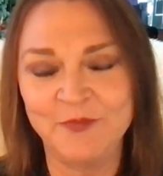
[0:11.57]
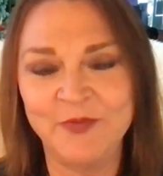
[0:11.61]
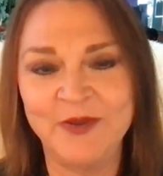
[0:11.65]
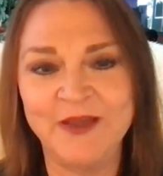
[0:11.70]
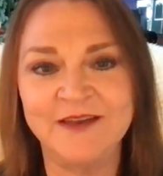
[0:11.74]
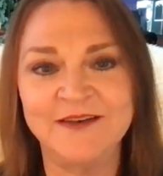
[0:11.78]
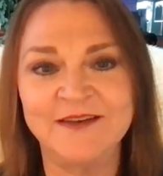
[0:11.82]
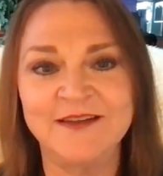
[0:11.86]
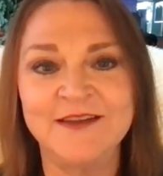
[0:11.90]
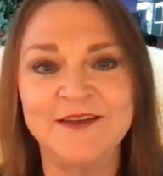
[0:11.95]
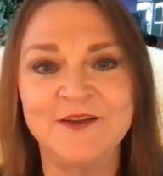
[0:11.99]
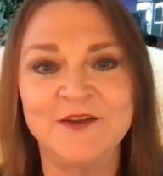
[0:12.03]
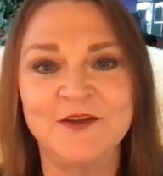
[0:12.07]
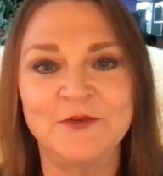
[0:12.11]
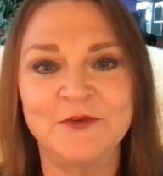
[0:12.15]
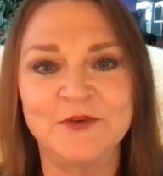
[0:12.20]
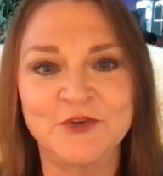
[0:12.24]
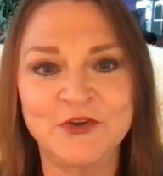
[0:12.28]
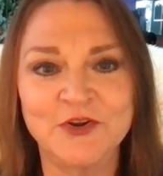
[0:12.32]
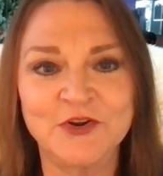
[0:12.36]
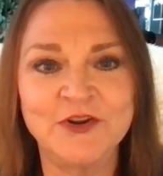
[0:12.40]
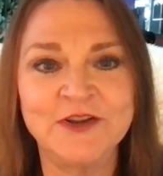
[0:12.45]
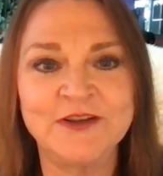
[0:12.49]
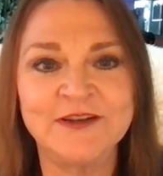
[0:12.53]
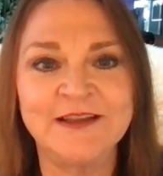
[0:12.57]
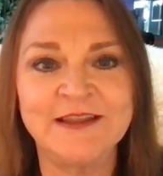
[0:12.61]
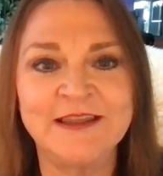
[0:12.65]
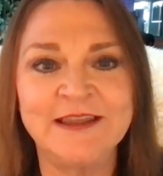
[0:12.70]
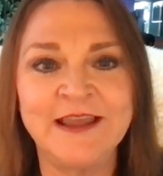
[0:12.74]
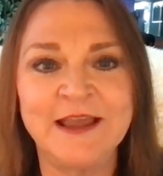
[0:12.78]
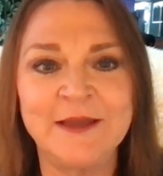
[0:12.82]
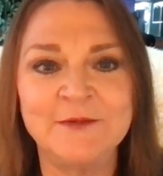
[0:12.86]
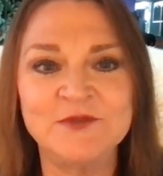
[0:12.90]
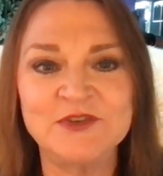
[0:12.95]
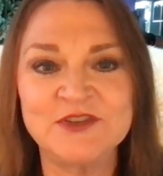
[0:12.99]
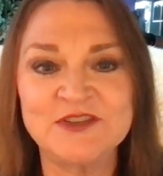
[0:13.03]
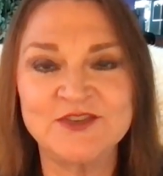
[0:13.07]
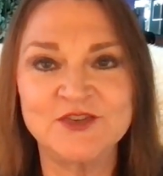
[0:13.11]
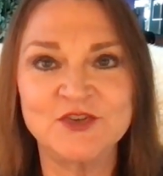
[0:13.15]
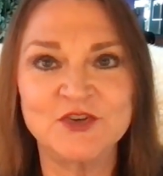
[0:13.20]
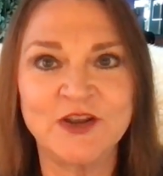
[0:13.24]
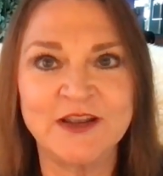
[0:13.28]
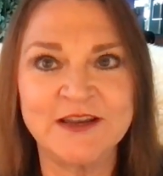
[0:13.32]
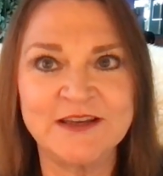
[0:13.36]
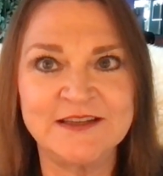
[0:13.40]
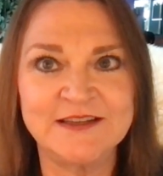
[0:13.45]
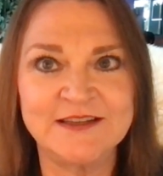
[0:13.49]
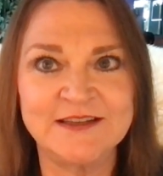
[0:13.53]
But currently, I'm just
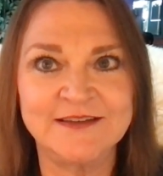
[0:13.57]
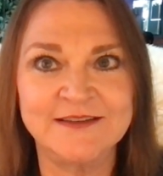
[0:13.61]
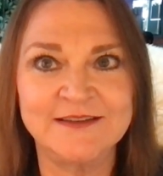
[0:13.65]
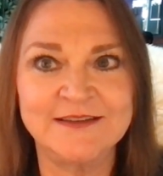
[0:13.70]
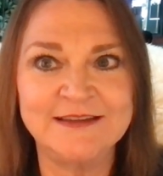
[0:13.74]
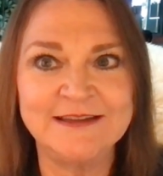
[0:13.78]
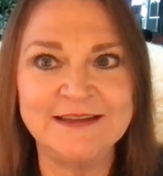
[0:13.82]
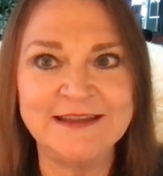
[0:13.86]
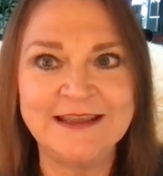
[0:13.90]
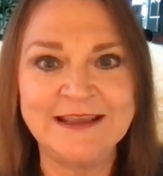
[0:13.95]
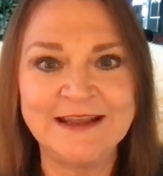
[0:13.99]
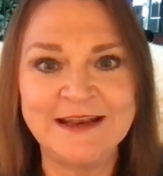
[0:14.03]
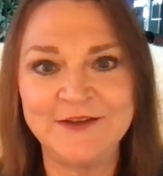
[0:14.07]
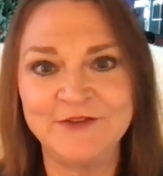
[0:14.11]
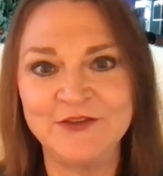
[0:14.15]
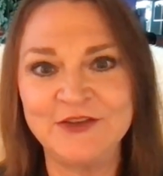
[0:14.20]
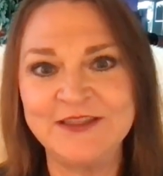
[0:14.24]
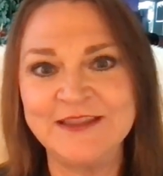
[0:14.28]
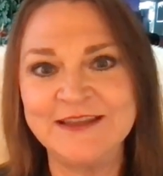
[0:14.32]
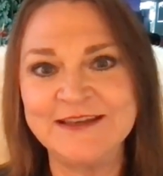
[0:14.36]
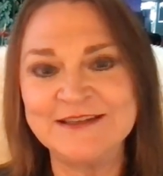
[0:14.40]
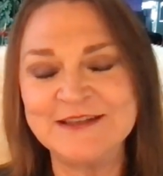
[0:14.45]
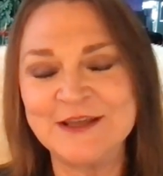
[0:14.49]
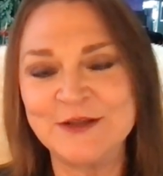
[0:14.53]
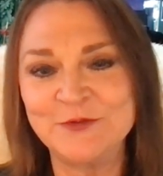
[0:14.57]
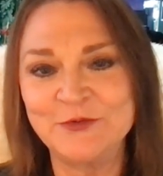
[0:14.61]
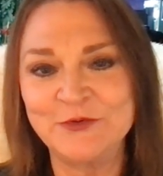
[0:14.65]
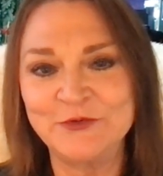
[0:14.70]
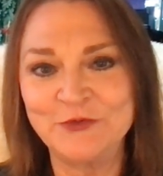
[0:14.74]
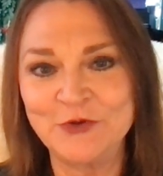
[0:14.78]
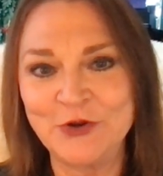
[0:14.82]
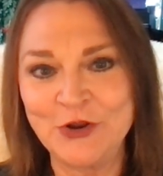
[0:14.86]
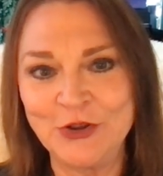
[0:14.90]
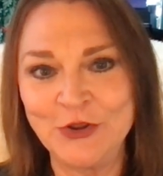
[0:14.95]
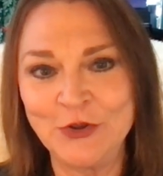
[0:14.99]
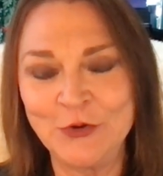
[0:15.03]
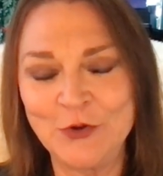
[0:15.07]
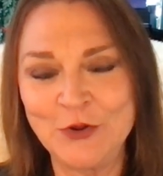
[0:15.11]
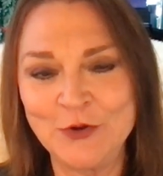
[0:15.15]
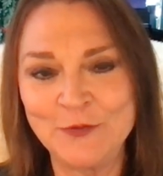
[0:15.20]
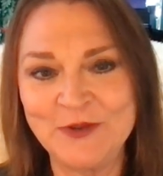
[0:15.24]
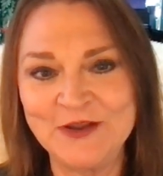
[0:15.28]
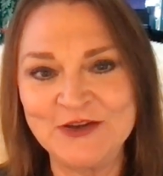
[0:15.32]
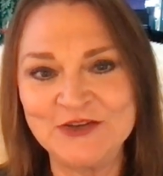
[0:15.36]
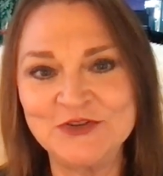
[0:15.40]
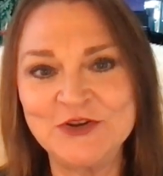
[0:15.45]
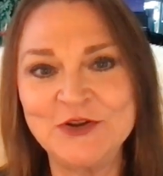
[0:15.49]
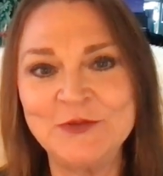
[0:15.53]
trying to get everything done before I go on
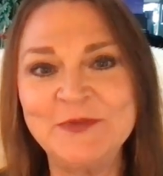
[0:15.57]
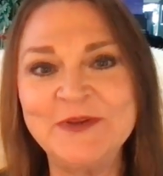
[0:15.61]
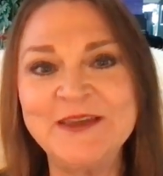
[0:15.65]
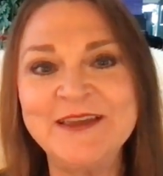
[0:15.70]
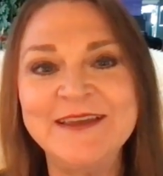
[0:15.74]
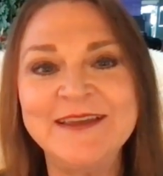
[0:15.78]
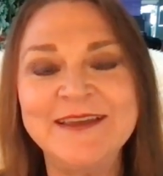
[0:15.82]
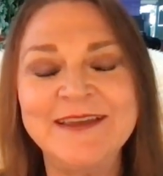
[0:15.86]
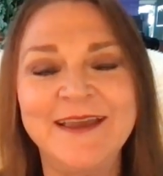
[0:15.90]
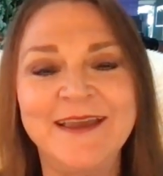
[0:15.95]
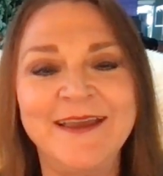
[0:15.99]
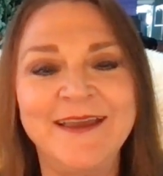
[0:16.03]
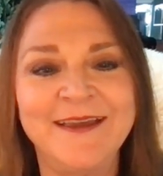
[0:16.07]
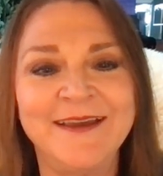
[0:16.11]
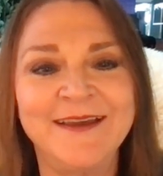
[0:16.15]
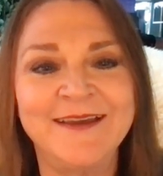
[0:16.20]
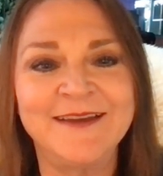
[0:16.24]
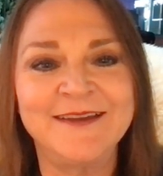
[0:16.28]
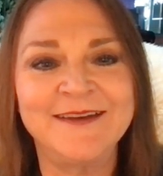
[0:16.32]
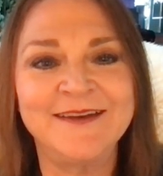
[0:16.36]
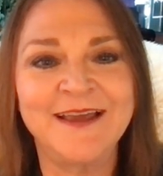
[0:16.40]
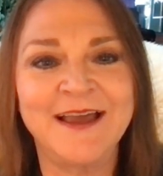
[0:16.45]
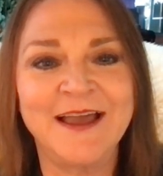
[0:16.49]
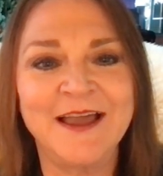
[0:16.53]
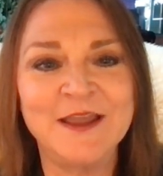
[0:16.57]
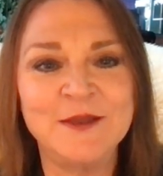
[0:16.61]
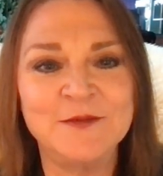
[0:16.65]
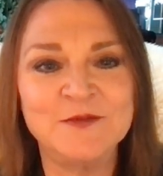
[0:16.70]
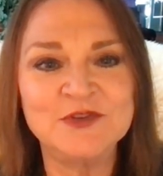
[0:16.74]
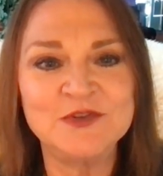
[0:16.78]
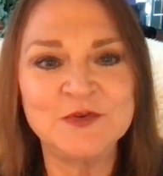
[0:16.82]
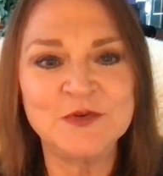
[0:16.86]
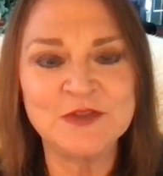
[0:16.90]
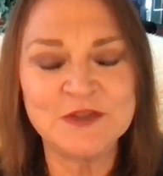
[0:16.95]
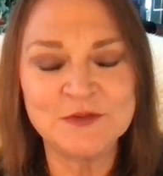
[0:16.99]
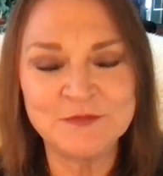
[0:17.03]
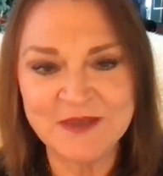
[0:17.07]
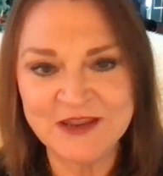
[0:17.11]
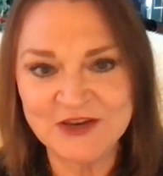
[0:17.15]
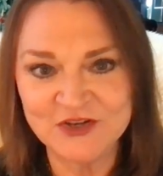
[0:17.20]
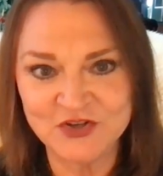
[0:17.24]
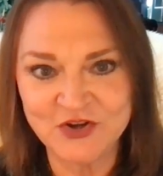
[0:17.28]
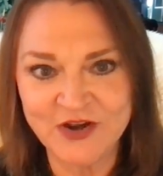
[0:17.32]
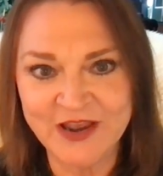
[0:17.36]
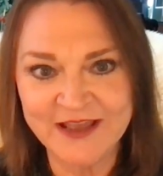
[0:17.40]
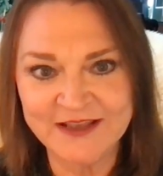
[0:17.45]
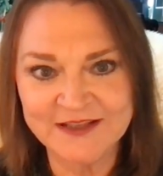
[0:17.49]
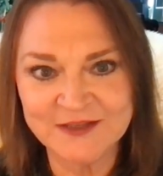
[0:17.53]
my trip, and I am doing the
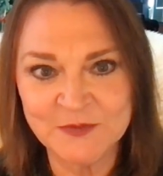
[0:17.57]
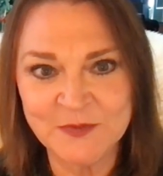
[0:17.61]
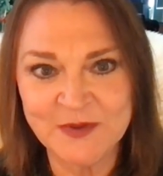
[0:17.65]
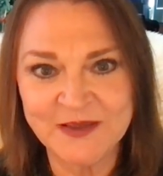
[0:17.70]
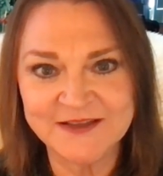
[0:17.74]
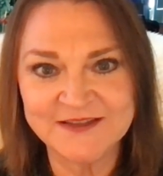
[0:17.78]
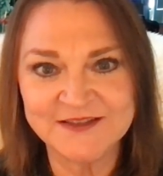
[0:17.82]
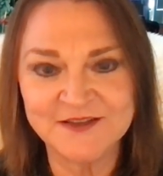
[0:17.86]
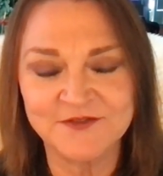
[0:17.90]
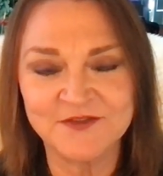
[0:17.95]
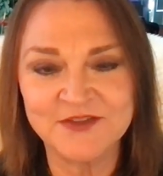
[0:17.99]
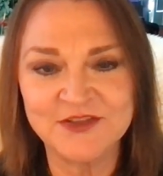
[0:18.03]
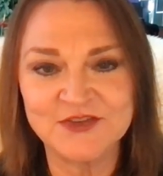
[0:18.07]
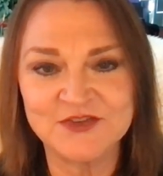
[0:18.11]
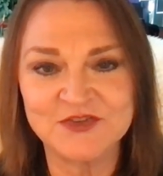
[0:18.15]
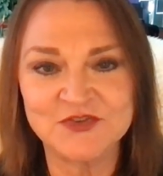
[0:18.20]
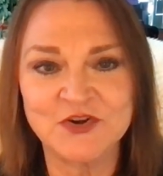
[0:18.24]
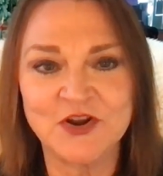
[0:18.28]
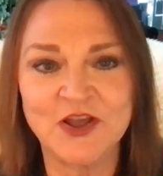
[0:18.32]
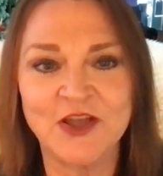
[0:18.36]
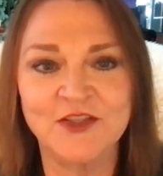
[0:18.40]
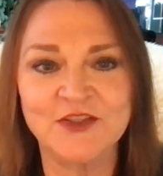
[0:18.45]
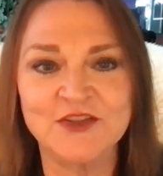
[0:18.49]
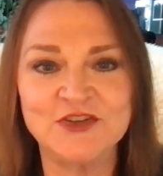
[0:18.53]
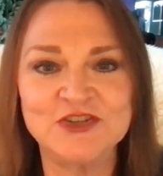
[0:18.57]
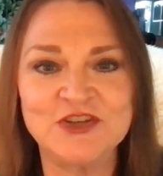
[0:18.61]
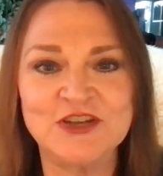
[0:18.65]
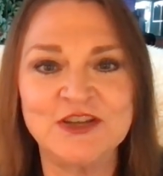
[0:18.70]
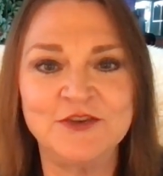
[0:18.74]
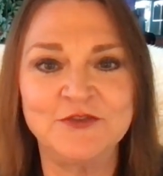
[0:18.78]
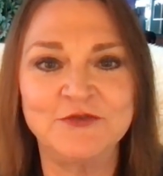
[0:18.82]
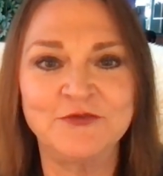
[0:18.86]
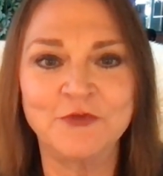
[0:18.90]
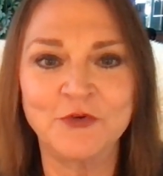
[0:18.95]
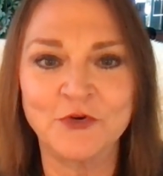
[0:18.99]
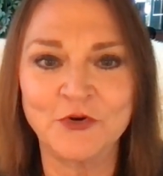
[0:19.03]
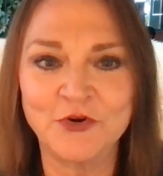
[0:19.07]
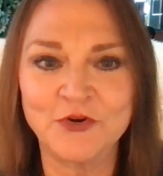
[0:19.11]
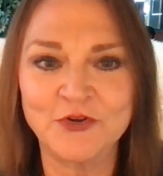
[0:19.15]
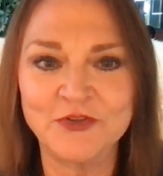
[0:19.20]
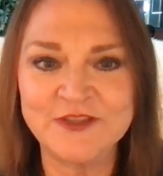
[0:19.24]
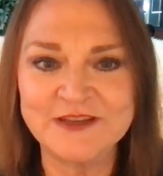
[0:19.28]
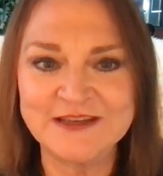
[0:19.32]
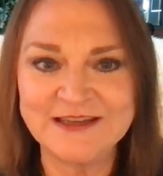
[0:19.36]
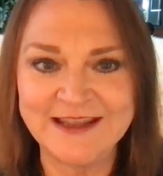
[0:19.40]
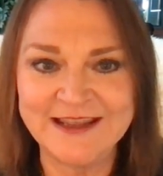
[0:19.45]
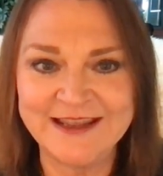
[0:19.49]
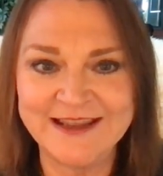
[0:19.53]
major aspects of the astrology for
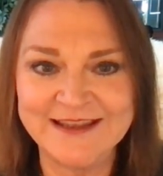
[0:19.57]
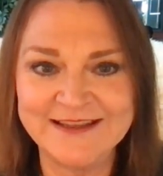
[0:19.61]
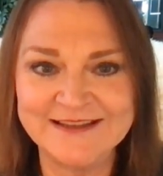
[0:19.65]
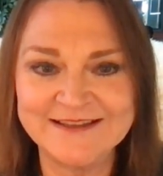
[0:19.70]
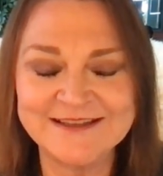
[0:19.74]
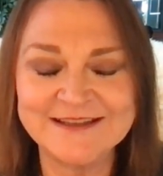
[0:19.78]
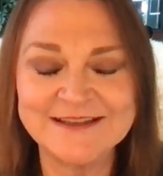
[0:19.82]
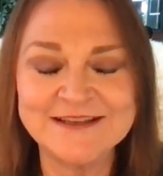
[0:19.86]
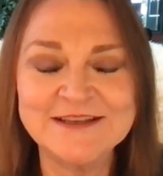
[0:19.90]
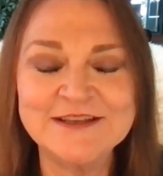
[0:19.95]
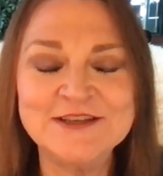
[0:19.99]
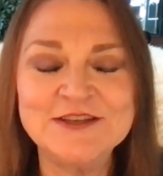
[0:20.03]
the days.